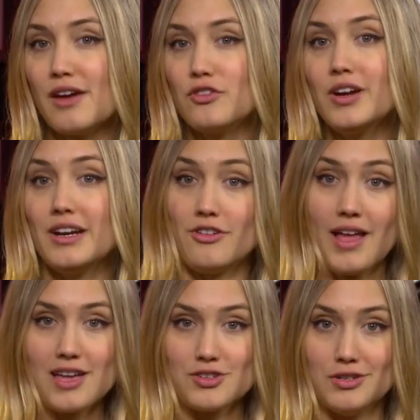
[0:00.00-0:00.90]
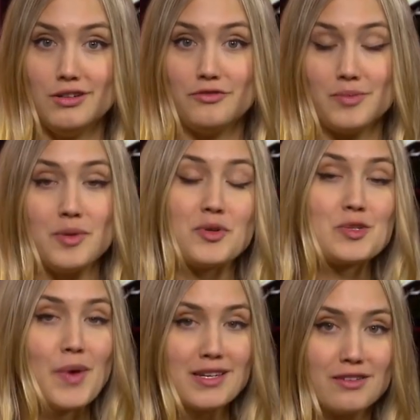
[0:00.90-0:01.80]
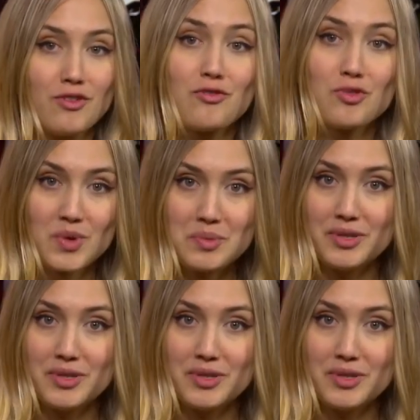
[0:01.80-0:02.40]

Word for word: ever international from the perspective of three